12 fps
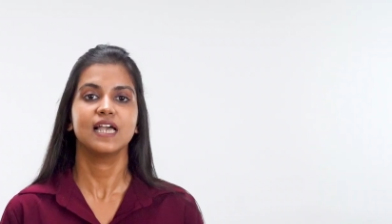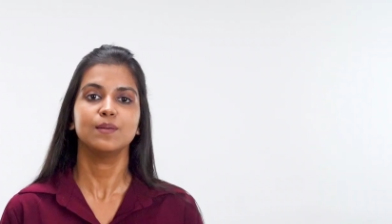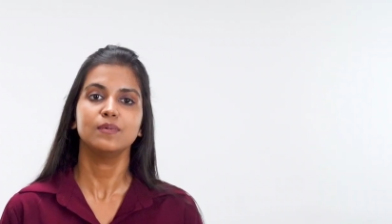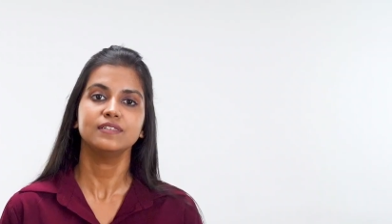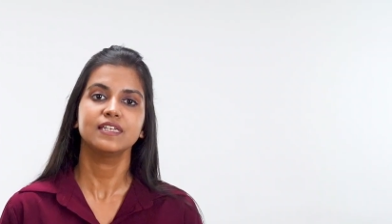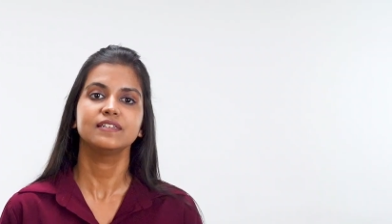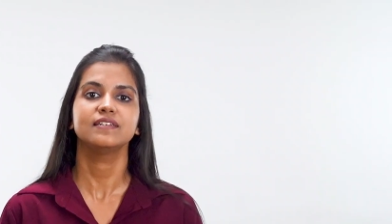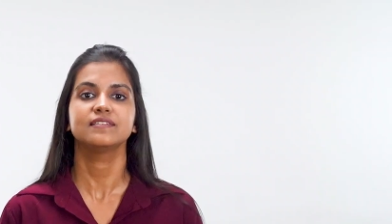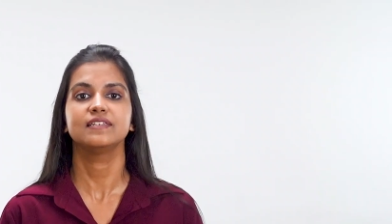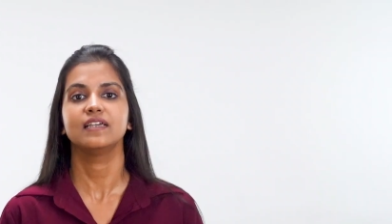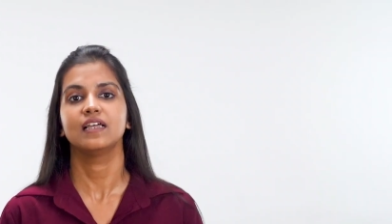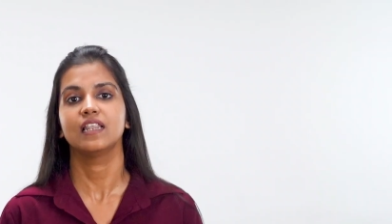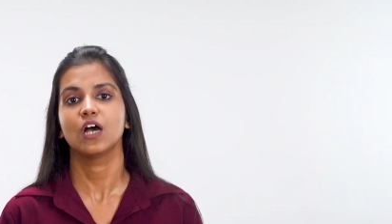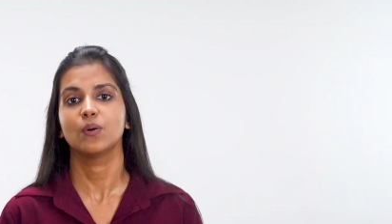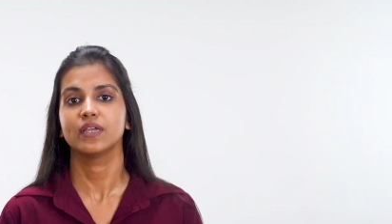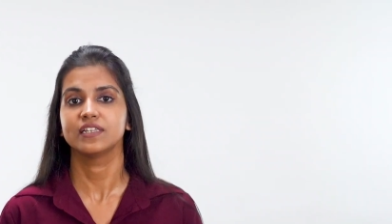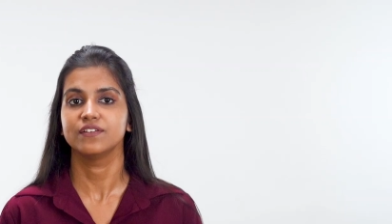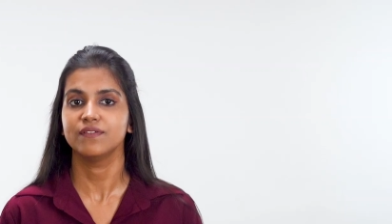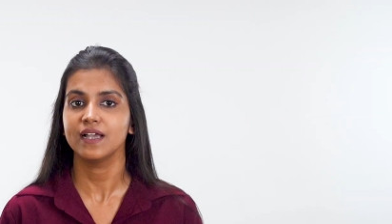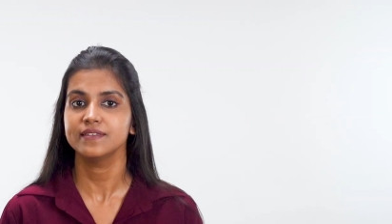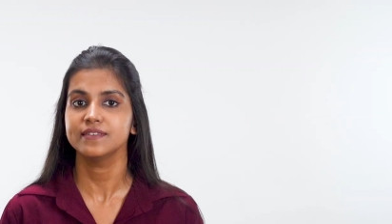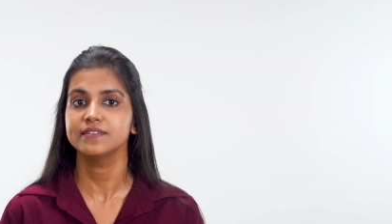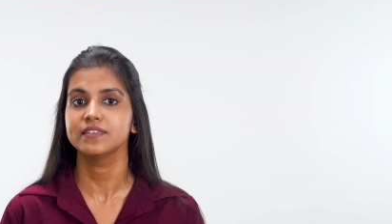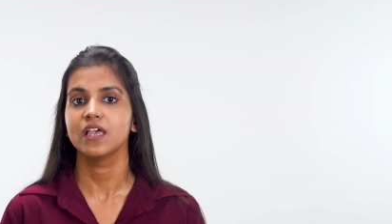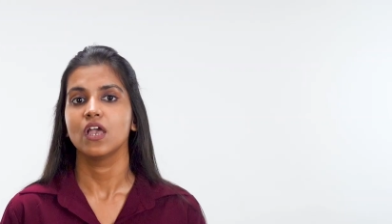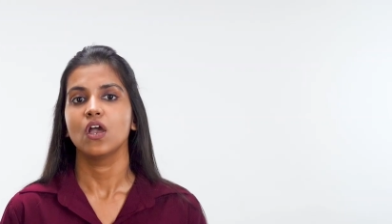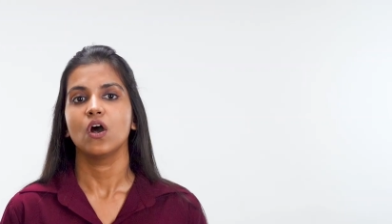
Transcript: simultaneously allowing devices